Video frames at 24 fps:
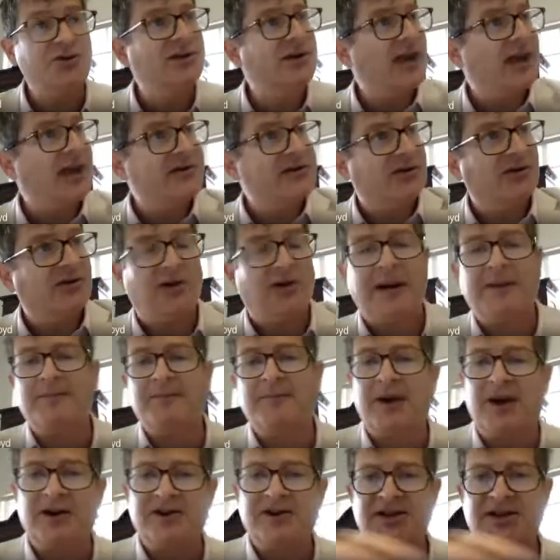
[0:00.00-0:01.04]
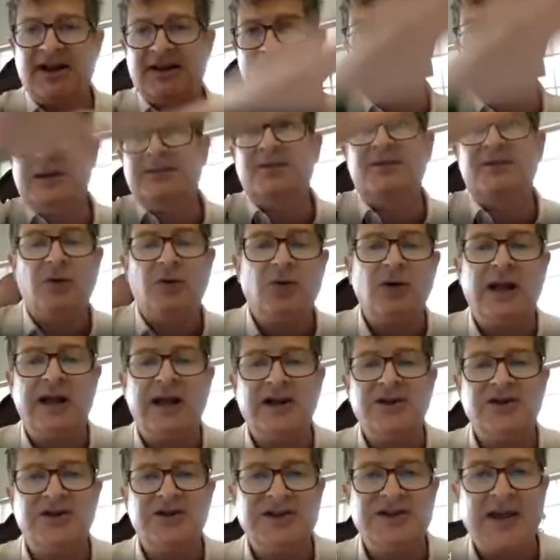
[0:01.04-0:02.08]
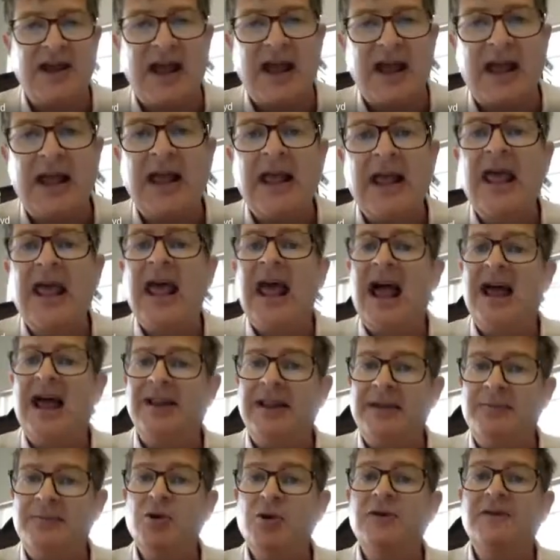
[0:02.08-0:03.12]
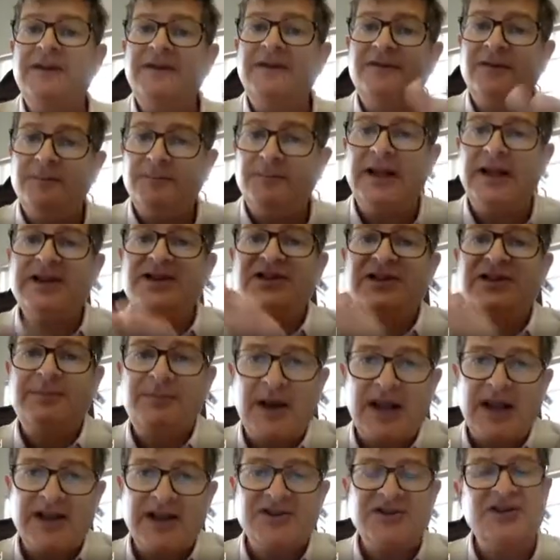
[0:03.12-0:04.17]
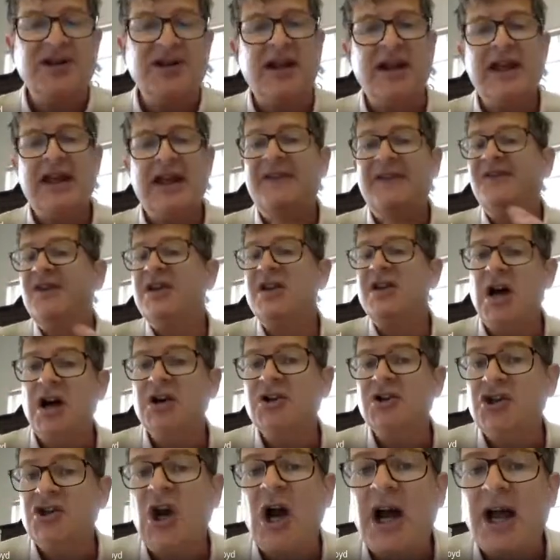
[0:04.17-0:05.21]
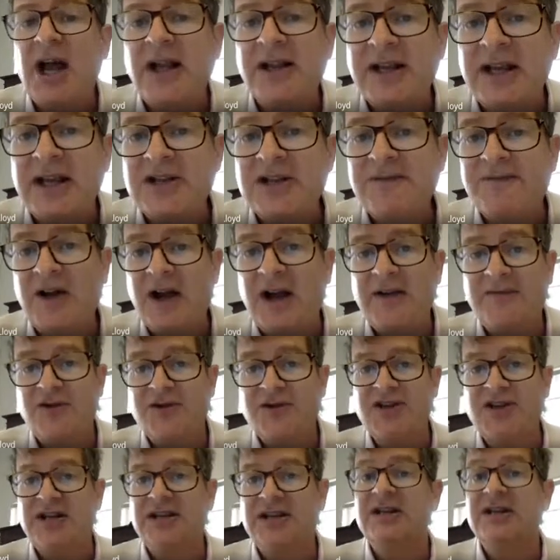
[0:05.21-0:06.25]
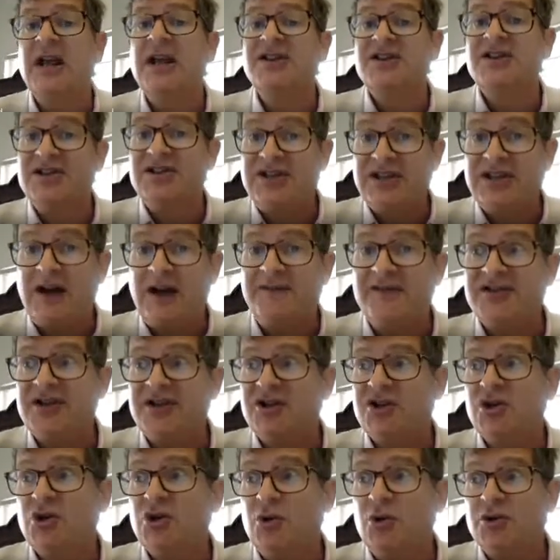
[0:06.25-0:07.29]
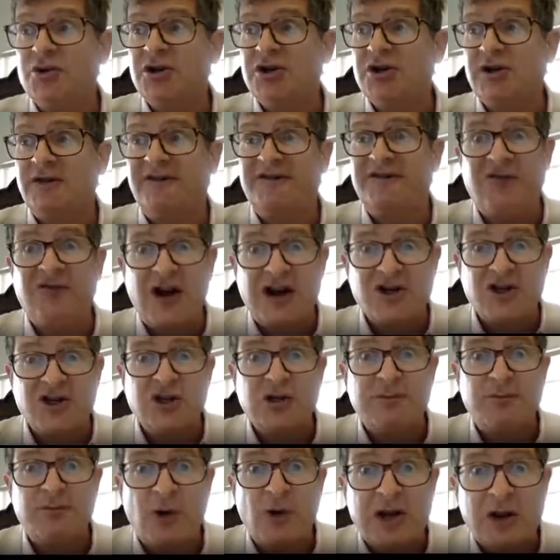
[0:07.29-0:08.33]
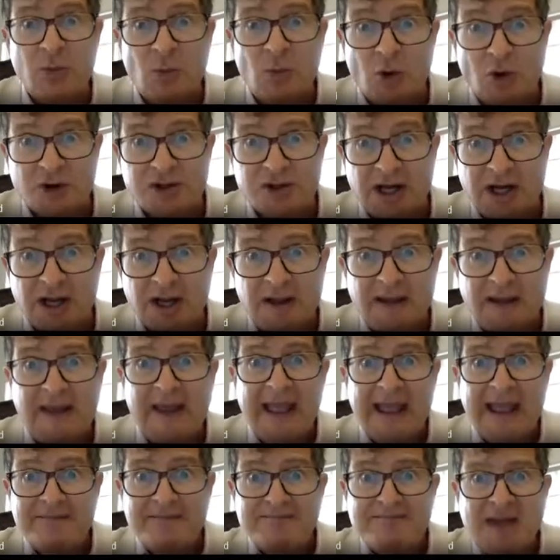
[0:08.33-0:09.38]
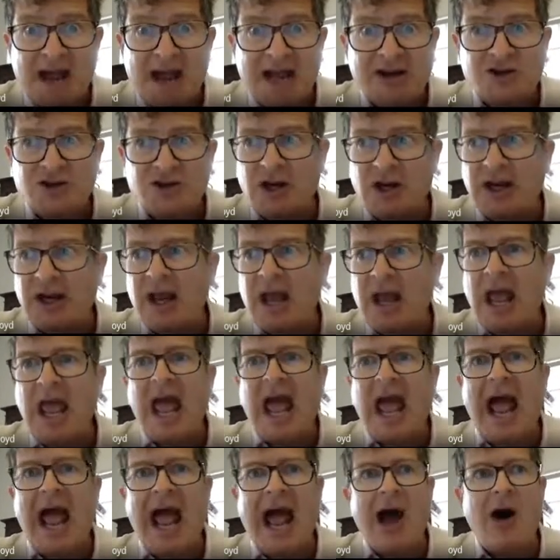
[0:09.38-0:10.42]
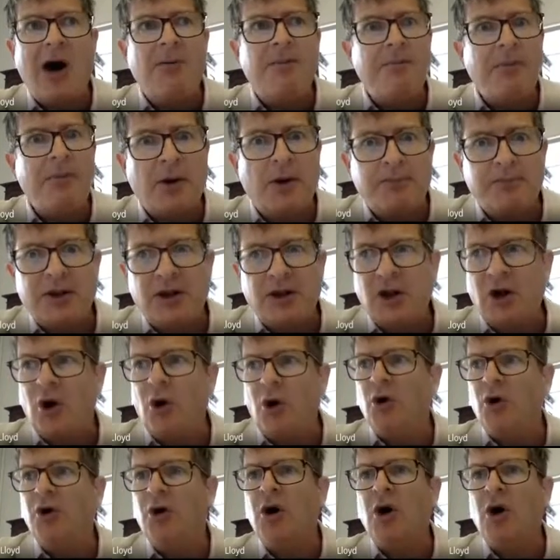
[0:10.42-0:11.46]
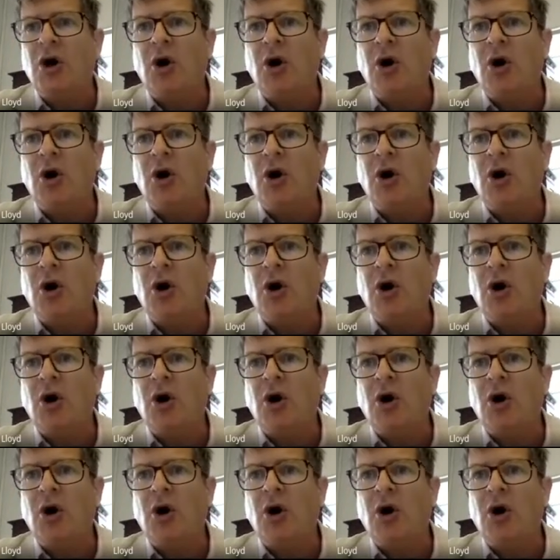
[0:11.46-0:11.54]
they have some grandparents, they have people of all ages there, and they're moving from place to place. If a young child, aged 5 or 6, discovers a source of fresh spring water, imagine how popular or